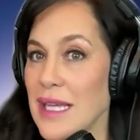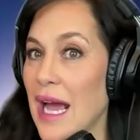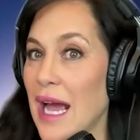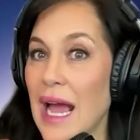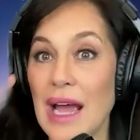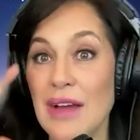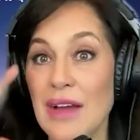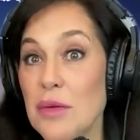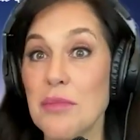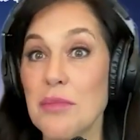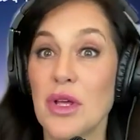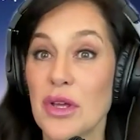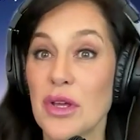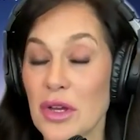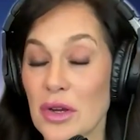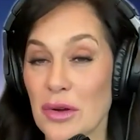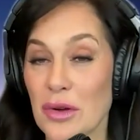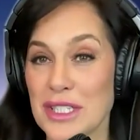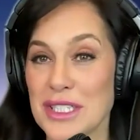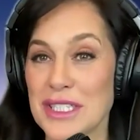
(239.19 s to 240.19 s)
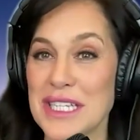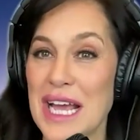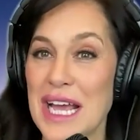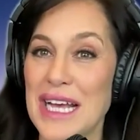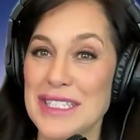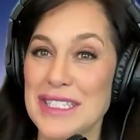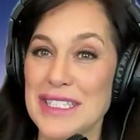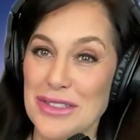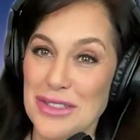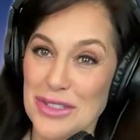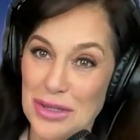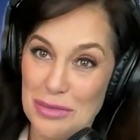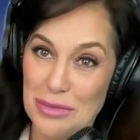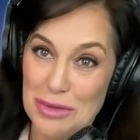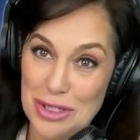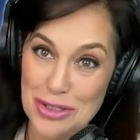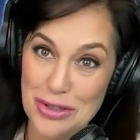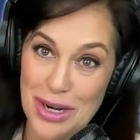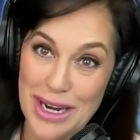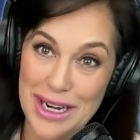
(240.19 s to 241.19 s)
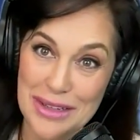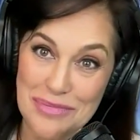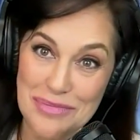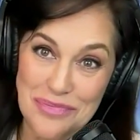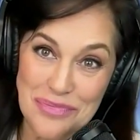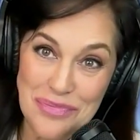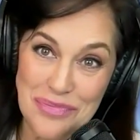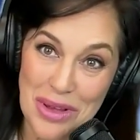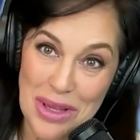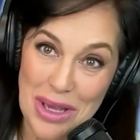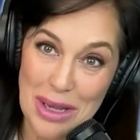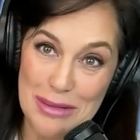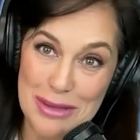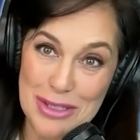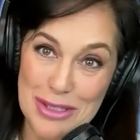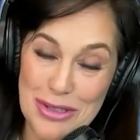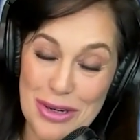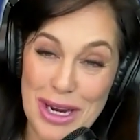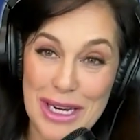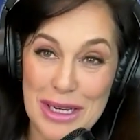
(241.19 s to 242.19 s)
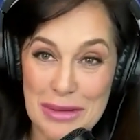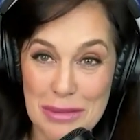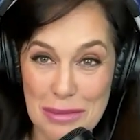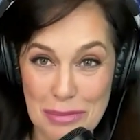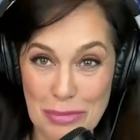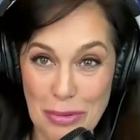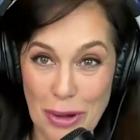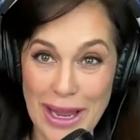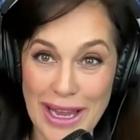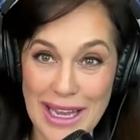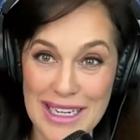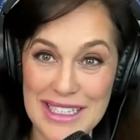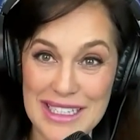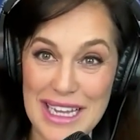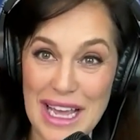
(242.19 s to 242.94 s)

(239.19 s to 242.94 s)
I have a million questions to ask you, so I'm going to try and break it